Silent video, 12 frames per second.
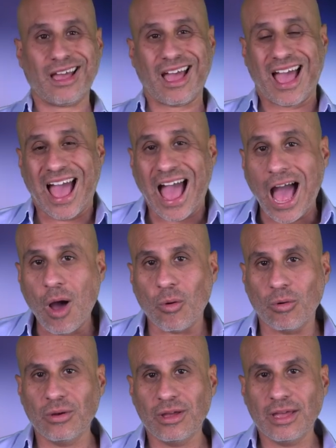
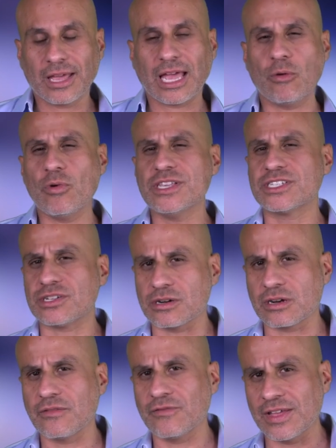how can we
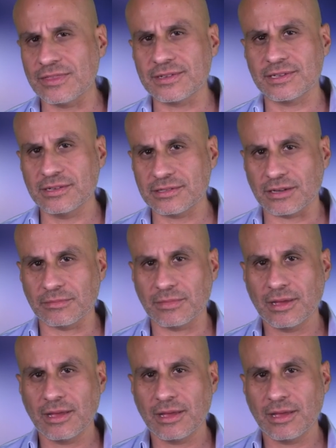circumvent the system?